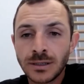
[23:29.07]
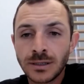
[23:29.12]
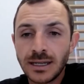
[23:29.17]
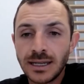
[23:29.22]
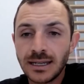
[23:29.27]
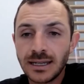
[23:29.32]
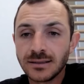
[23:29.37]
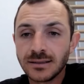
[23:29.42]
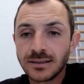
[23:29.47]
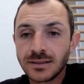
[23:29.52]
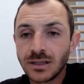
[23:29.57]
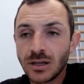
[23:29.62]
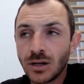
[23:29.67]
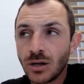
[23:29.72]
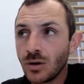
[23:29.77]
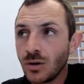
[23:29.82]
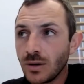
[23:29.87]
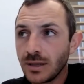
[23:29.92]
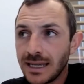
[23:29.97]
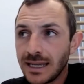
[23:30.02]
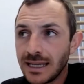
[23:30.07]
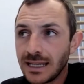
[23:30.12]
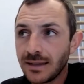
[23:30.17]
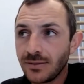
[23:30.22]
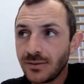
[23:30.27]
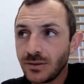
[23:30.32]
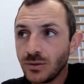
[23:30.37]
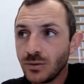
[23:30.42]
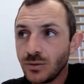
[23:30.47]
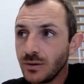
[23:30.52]
And so again,
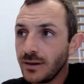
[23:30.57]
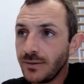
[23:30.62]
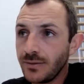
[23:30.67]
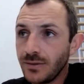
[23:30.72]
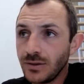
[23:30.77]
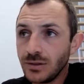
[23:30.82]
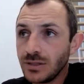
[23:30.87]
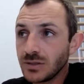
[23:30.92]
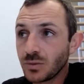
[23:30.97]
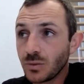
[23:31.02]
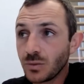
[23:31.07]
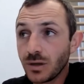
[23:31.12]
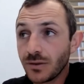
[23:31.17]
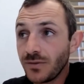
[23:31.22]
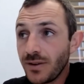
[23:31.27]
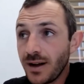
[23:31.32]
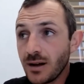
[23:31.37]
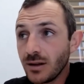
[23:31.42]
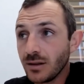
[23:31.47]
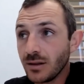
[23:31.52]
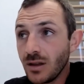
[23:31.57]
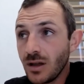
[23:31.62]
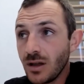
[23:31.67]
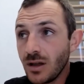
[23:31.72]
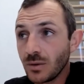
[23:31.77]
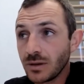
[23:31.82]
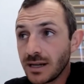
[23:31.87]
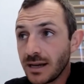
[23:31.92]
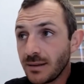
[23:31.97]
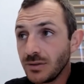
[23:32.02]
if you just want to follow
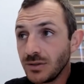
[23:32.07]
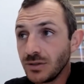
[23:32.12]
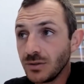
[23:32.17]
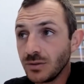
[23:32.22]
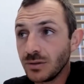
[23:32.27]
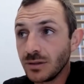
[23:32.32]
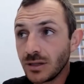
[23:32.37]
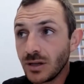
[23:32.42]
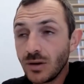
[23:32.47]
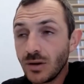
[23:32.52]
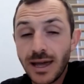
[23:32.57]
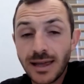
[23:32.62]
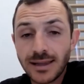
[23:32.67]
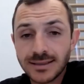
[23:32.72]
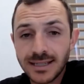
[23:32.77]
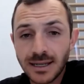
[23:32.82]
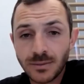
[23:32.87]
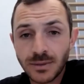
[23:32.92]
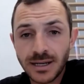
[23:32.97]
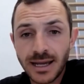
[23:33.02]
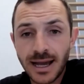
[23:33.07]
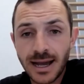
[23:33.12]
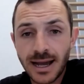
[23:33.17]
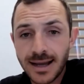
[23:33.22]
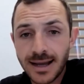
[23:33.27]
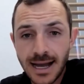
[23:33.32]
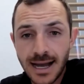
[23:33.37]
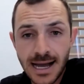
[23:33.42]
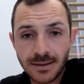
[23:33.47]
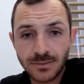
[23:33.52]
along what I'm doing, go to
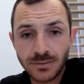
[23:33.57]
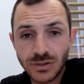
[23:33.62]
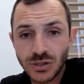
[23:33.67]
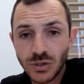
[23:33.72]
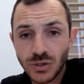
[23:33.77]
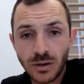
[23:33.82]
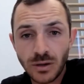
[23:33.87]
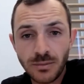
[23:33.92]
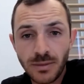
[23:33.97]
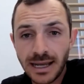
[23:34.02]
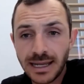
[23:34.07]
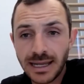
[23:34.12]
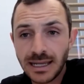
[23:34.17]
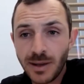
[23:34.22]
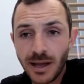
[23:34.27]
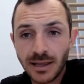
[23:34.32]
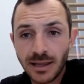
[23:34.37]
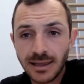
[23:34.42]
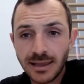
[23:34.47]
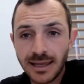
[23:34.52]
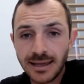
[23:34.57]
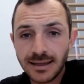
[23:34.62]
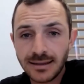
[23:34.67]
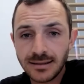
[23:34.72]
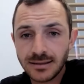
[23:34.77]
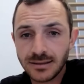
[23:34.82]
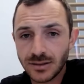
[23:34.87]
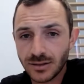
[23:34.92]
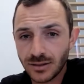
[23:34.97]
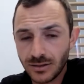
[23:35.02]
ellishammond.com, join my email
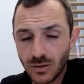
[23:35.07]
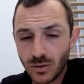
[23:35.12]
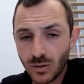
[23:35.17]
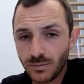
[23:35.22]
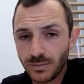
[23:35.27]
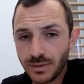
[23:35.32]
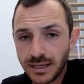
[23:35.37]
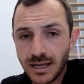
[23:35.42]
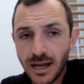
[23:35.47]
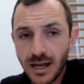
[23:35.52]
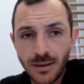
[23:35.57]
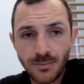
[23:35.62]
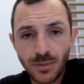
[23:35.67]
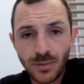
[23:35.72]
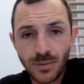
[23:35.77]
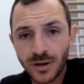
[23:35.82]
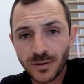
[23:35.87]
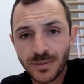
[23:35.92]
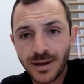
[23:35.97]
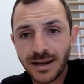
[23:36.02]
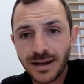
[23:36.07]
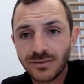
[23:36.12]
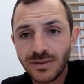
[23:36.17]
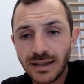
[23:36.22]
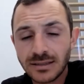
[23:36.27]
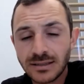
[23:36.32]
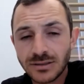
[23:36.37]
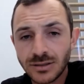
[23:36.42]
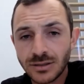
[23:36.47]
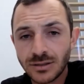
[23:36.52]
list or become part of my
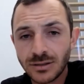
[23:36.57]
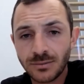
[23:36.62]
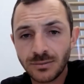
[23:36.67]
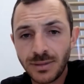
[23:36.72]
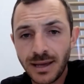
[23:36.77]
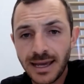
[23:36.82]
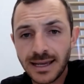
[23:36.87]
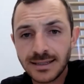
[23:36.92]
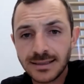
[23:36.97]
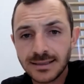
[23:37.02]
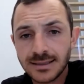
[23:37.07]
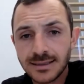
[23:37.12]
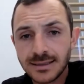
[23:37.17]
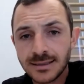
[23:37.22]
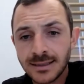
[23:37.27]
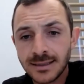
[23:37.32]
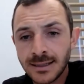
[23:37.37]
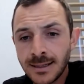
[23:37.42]
investor base